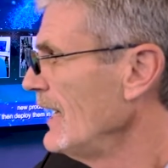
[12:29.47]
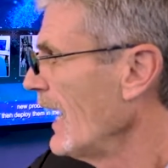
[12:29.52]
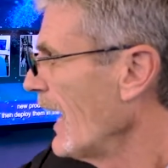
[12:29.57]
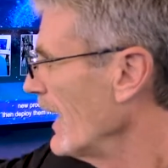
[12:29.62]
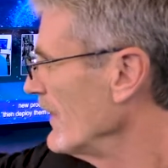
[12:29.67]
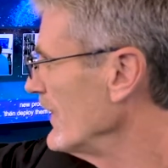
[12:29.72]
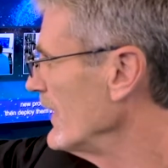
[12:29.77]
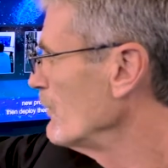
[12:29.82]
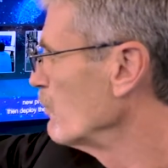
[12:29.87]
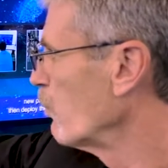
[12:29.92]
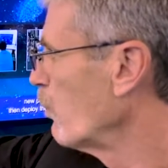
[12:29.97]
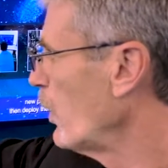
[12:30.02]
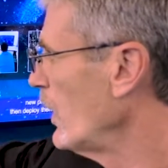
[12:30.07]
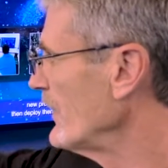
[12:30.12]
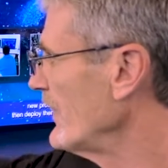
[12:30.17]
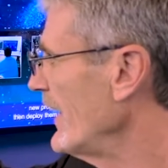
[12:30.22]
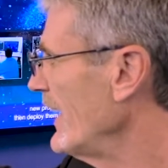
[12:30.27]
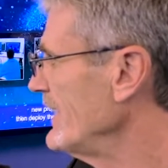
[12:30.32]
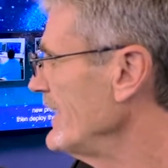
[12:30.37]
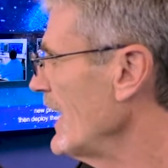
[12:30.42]
and then
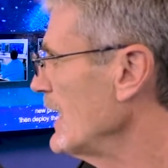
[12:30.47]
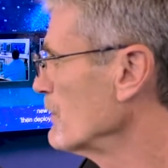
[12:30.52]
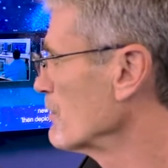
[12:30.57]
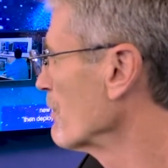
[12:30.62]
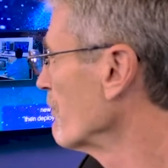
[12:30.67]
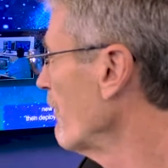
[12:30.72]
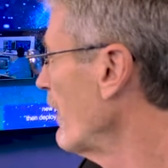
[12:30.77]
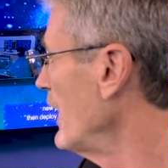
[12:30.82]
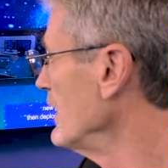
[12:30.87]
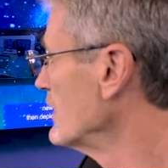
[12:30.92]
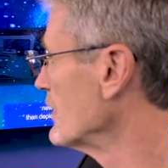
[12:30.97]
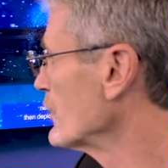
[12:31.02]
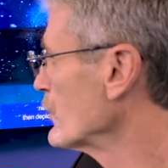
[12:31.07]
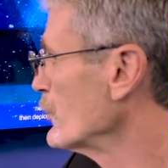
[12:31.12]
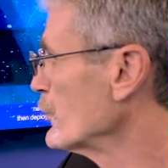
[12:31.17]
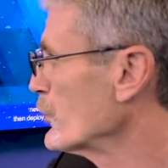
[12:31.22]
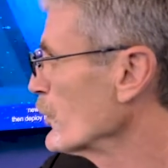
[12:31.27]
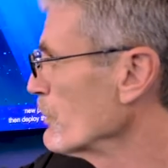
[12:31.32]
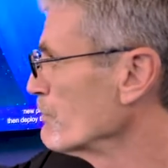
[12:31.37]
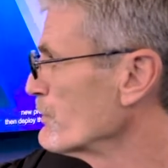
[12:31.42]
what that data provides us
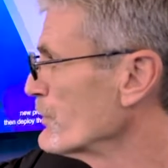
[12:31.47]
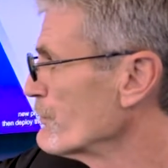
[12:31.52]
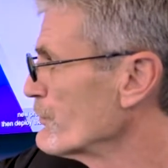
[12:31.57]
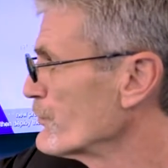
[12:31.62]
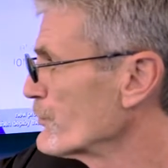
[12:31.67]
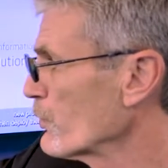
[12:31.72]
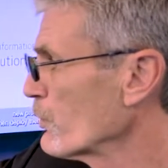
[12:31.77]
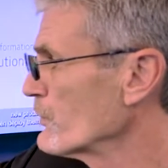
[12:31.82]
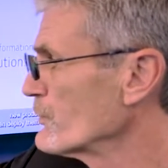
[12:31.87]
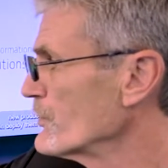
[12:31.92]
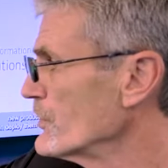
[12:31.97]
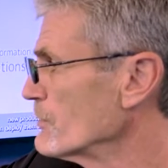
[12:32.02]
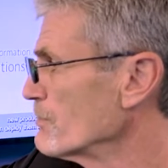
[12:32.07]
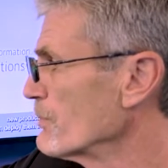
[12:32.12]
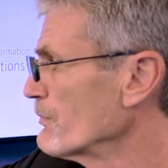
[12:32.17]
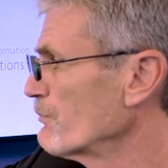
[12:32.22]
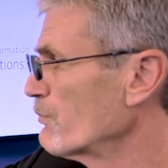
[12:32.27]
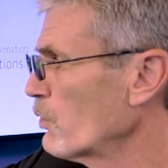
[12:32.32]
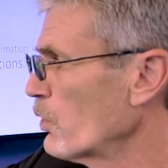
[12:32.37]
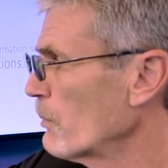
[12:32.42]
in terms of sources,
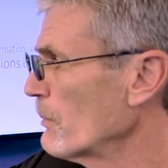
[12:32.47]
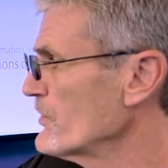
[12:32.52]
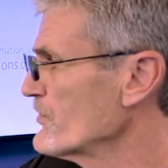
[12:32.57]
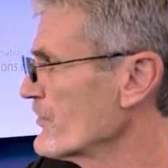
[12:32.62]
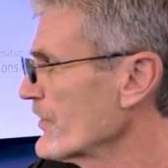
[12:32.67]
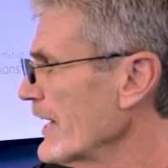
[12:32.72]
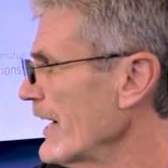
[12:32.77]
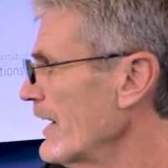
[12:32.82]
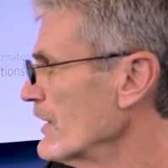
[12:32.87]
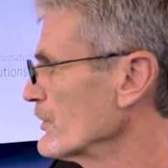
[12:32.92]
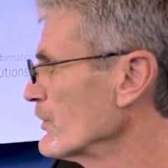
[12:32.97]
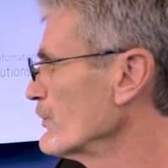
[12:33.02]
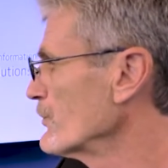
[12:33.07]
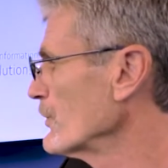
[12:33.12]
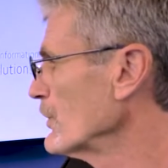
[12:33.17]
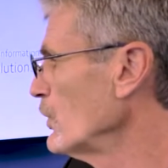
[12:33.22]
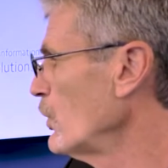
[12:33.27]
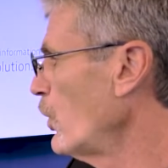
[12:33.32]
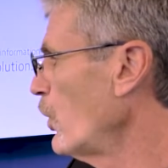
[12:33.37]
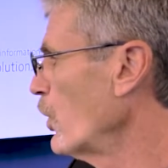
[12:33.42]
performance counters,
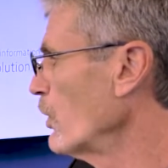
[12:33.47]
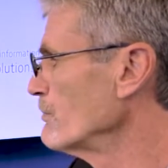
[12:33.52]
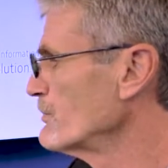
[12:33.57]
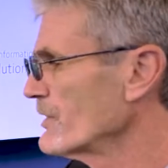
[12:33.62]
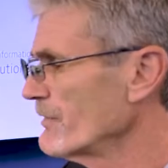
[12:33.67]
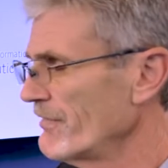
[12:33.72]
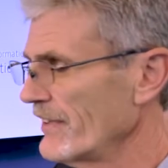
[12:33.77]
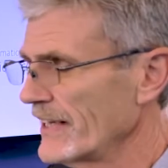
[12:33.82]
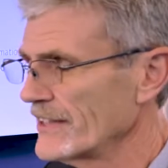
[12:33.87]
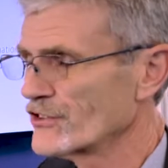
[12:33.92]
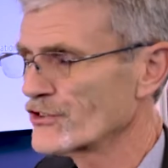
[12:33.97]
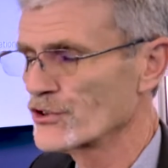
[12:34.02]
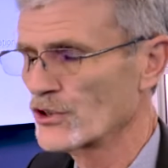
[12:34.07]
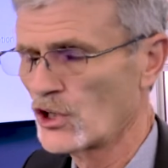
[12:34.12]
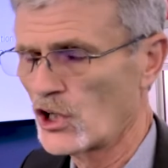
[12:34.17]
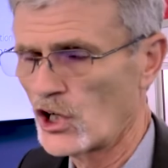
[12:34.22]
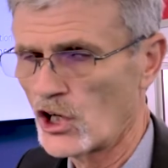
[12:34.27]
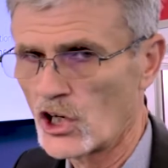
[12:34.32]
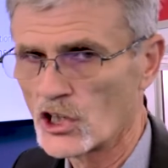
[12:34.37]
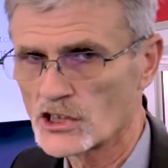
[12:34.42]
alarms, events,
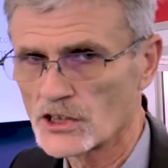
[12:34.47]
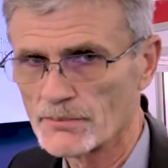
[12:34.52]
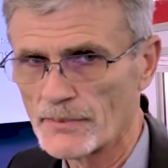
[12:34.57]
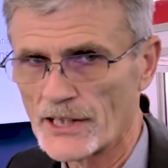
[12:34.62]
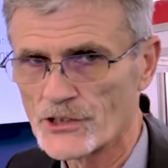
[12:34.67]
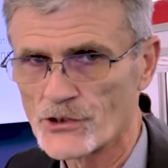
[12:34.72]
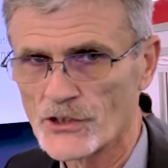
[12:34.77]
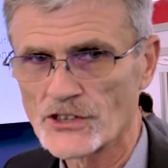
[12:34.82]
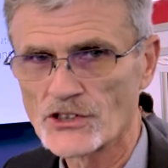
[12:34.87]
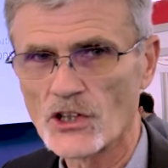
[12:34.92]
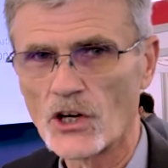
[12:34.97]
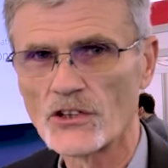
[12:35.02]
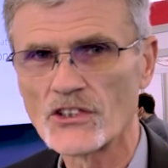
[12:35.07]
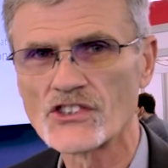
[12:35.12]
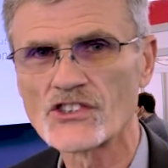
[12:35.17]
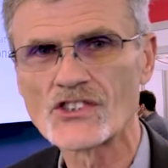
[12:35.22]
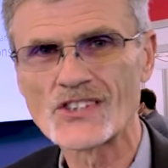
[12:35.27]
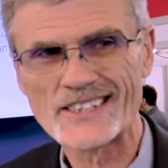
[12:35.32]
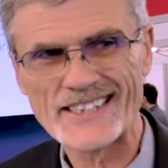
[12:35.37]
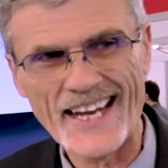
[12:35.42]
logs, metrics, all the
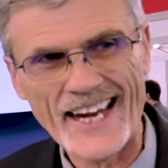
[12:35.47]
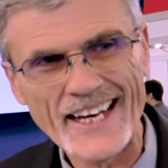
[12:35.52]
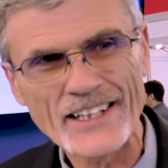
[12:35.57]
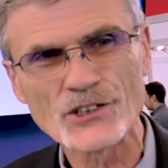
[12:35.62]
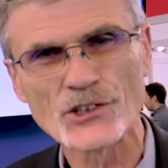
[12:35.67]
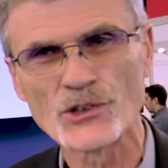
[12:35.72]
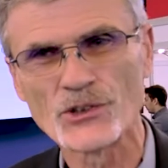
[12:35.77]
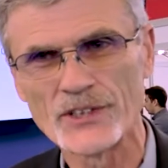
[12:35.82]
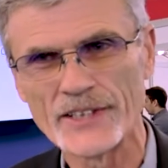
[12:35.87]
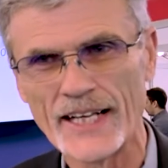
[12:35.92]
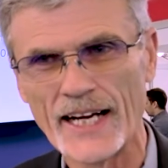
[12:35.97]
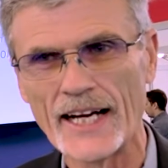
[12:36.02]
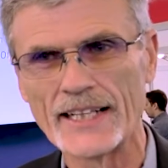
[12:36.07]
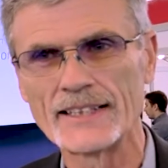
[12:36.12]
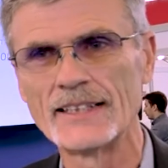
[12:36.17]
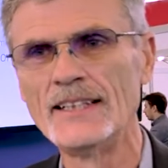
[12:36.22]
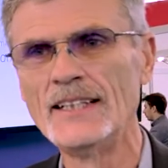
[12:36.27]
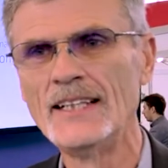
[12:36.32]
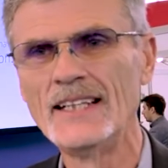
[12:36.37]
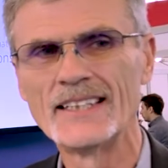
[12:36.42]
standard data
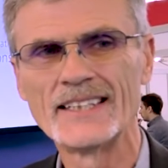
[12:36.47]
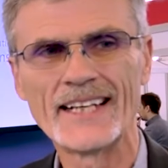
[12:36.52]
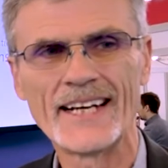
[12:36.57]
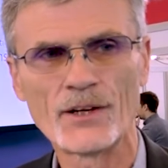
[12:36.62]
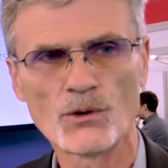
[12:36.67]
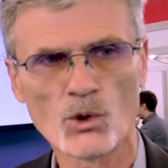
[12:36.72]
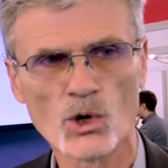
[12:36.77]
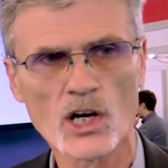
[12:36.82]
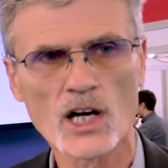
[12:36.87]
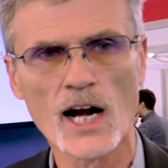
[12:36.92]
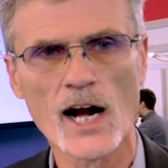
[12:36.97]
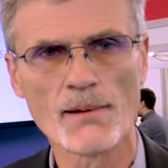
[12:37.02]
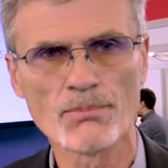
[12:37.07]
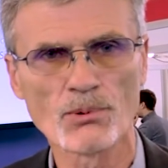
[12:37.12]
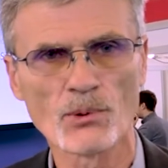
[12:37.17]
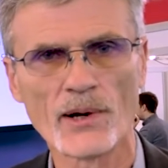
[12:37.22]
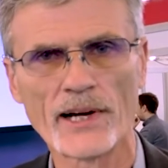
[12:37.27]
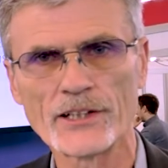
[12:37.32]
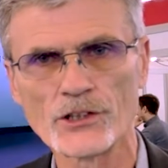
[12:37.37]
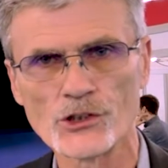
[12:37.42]
network
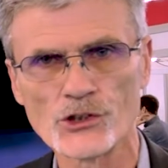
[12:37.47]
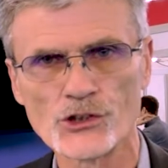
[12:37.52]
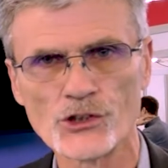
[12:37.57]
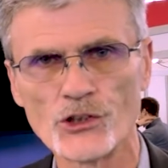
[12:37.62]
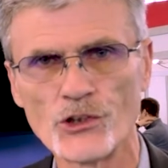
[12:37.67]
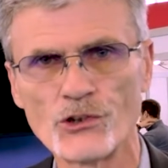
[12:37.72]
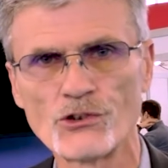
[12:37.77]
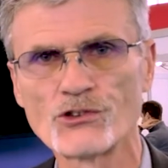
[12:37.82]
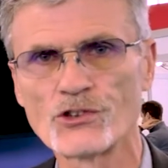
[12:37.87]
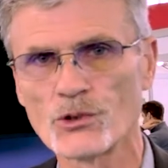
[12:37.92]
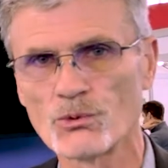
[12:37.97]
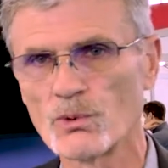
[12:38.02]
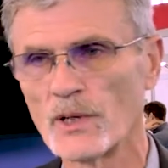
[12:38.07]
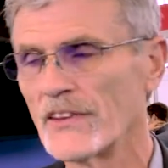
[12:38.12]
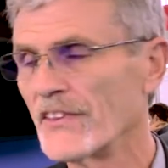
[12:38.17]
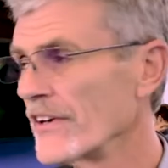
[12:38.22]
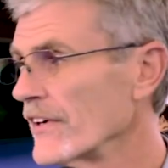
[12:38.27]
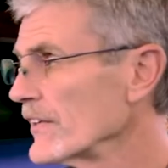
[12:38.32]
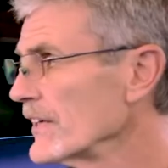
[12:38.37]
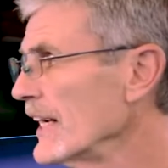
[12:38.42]
operators use to
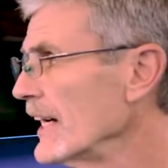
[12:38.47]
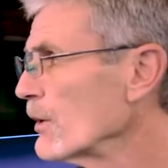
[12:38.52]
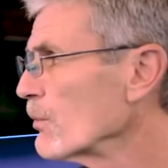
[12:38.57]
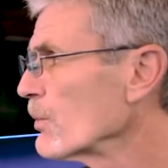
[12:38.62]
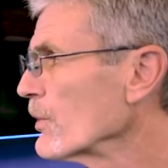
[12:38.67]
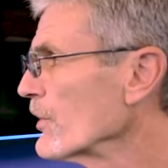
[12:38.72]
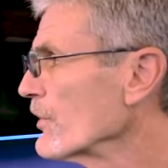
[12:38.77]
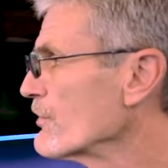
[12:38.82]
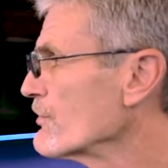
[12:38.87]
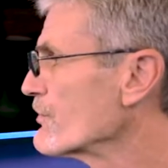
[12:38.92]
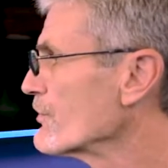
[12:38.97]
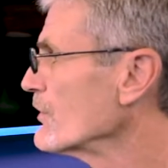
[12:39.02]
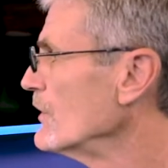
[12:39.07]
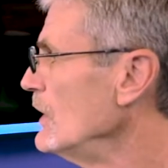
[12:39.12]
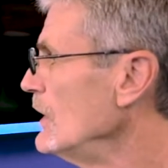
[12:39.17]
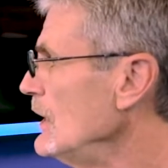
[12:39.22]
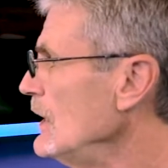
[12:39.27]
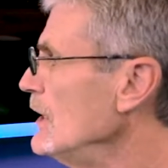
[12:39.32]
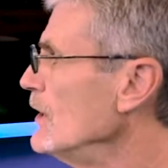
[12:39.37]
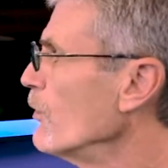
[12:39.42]
run their networks,
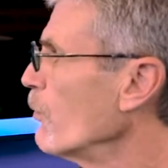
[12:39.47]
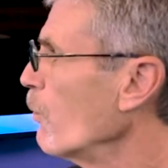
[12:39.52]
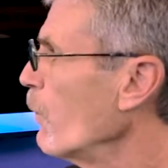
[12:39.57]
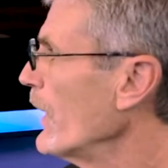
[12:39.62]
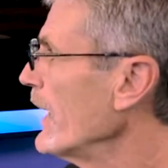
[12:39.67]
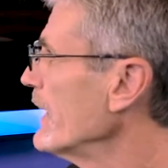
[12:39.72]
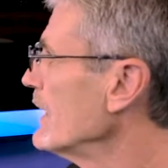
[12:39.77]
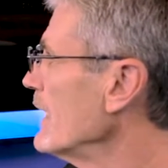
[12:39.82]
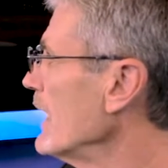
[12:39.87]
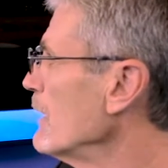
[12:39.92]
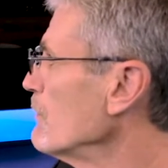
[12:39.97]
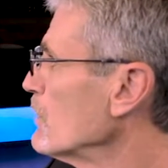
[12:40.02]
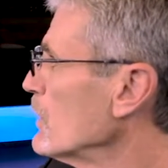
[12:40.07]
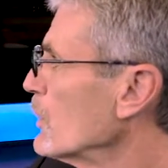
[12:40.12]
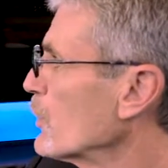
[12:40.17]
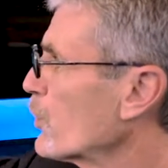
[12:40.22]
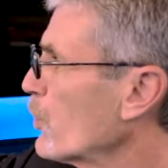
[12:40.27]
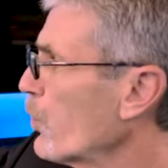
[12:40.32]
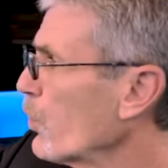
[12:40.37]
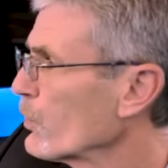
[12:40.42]
we enable
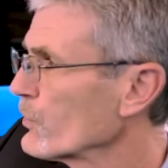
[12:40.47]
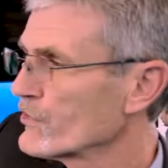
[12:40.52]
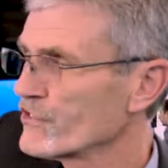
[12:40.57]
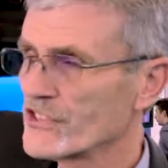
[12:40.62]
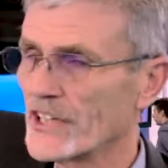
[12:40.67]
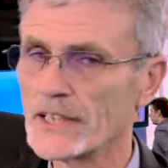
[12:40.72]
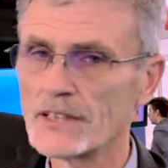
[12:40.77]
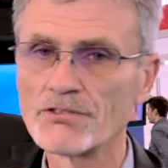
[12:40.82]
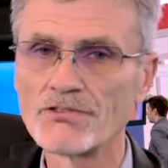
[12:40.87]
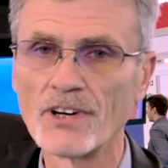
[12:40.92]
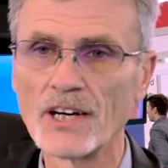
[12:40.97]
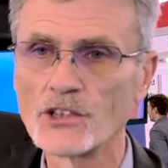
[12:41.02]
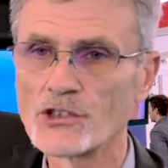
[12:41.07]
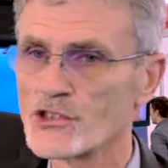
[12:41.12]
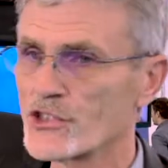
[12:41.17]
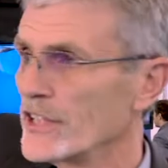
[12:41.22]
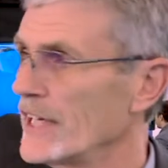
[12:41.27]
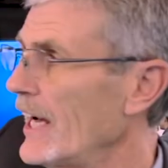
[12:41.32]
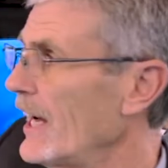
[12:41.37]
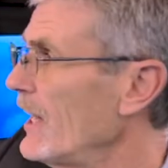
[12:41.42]
a core set of
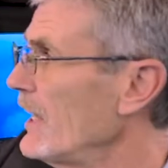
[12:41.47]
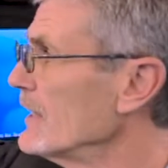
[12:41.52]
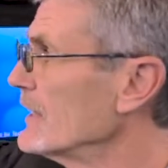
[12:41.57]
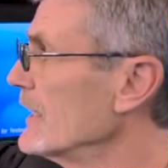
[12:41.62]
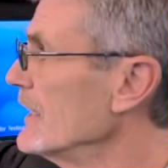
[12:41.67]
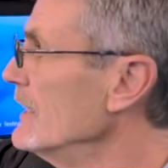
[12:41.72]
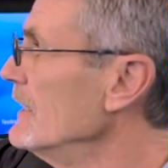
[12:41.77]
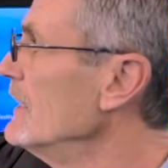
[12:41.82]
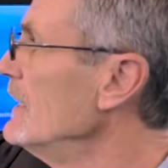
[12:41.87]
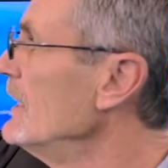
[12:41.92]
functionality